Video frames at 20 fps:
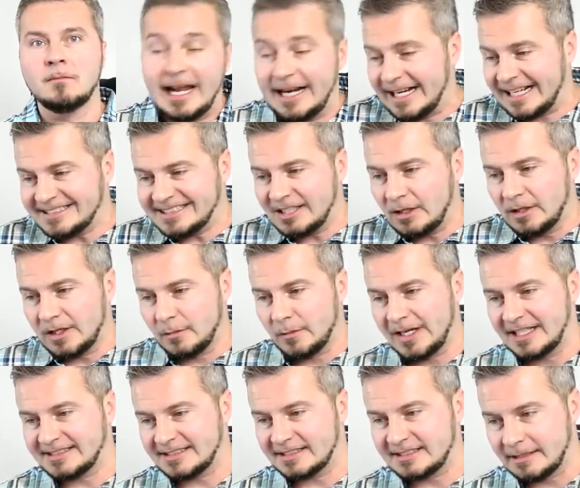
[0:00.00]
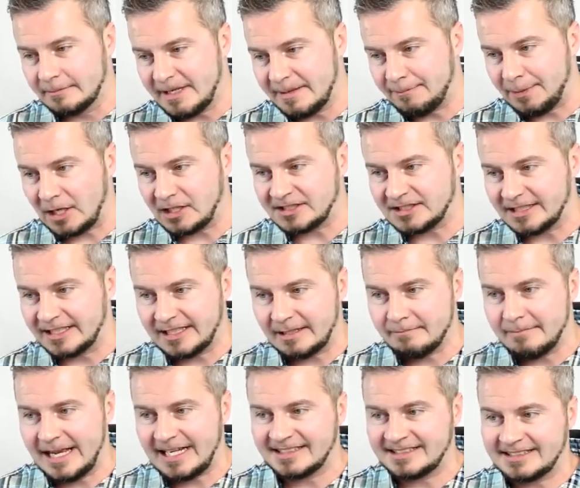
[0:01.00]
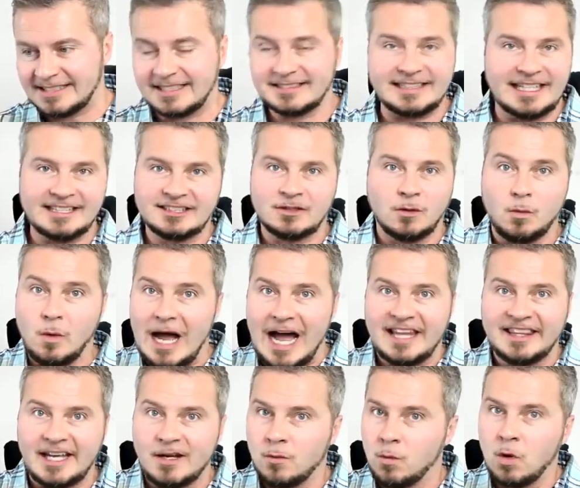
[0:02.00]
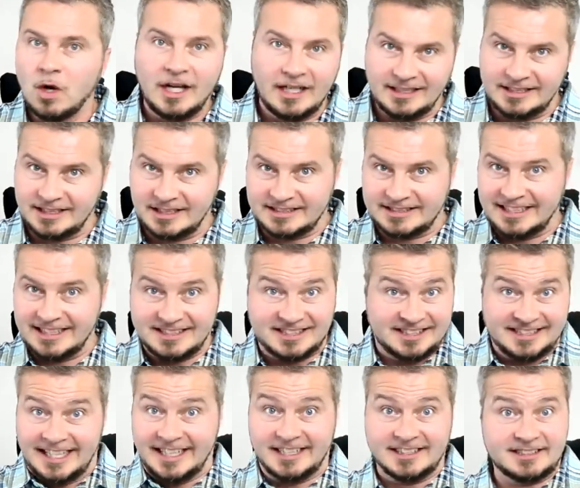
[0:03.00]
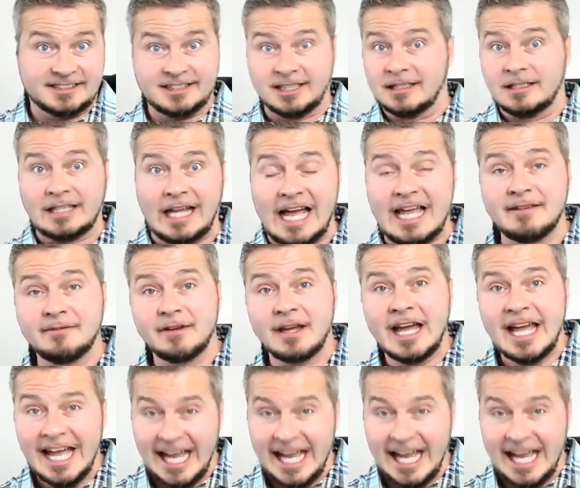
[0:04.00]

And I guess the only reason to me personally that makes sense as to why they wouldn't just get sentenced to life